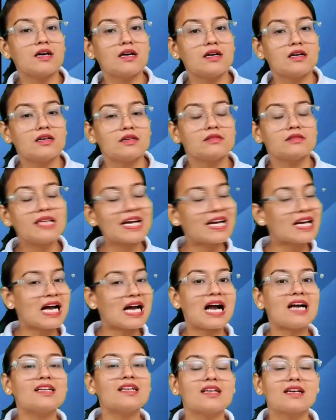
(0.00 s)
they
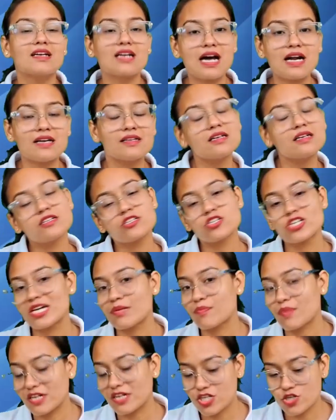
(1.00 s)
can't grant jail
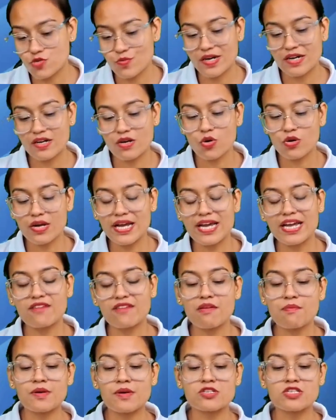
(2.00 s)
punishment. Okay, if a
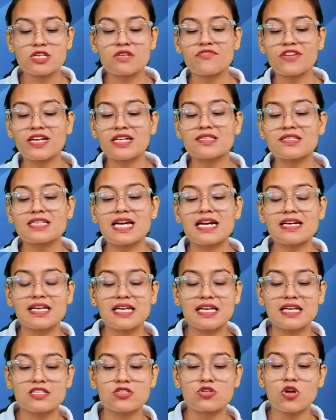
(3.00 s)
person feels that he is
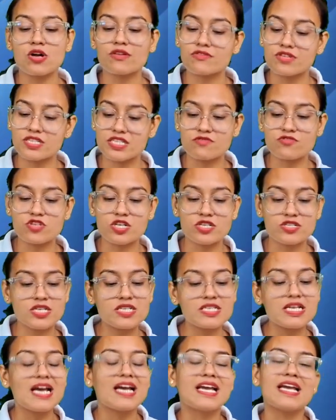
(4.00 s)
not received justice,
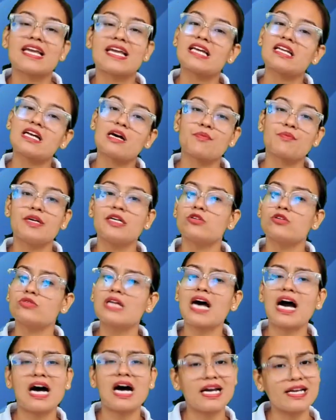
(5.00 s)
he can appeal to the
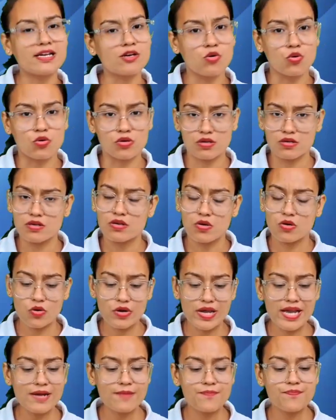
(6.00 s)
high court. Okay,
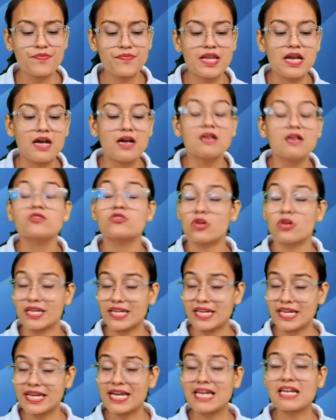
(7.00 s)
sorry, he
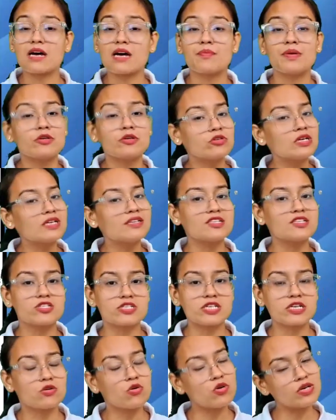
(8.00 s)
can appeal to the district
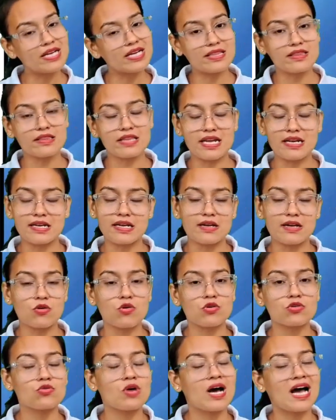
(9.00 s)
court, then go to
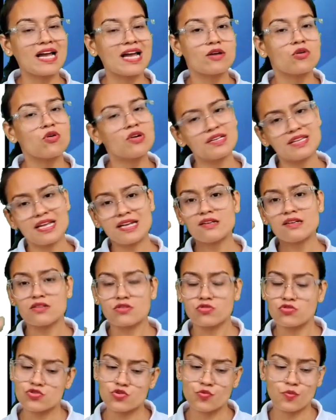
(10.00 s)
high court, then to
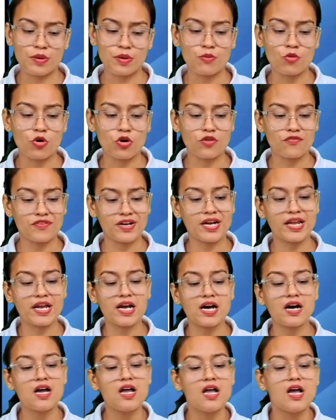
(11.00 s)
Supreme Court of India.
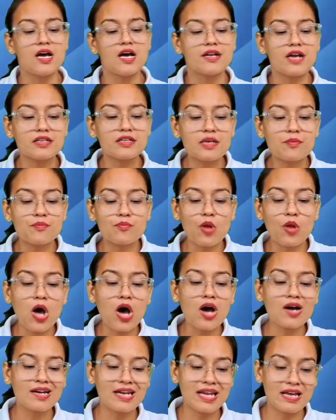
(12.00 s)
Now the block
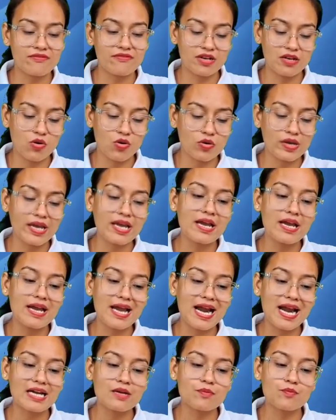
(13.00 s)
level. Okay,
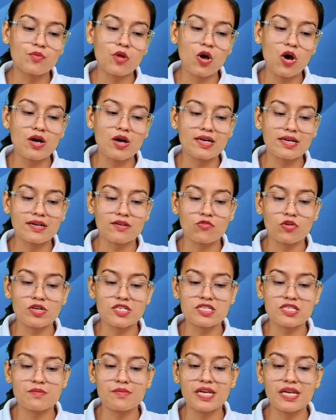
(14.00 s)
at block, what is the
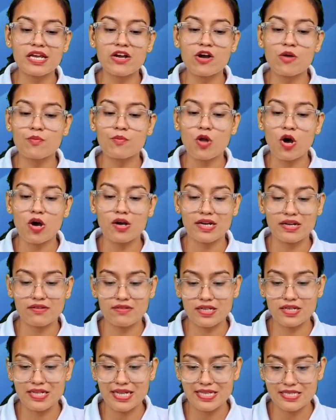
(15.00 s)
meaning of block level?
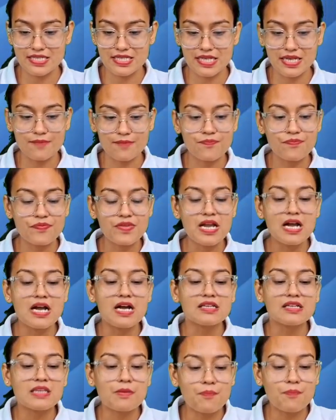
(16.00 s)
Let's see.
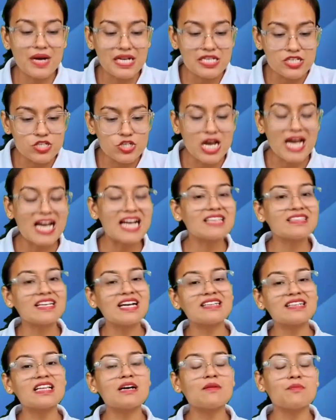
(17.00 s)
The panchayat at
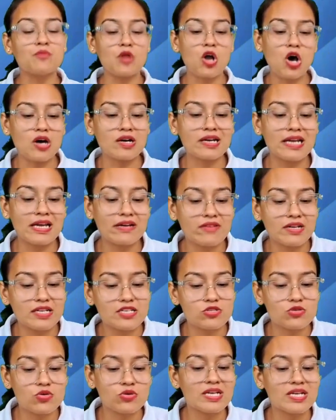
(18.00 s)
the block level is
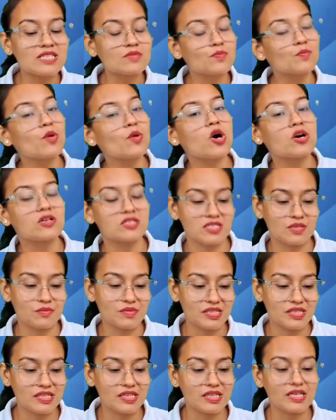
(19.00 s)
known as block
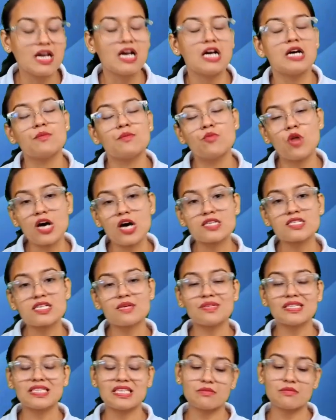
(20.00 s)
samiti. Block
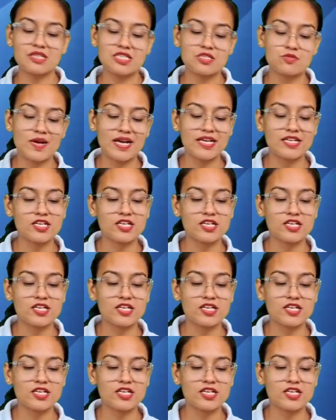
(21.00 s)
samiti means, my dear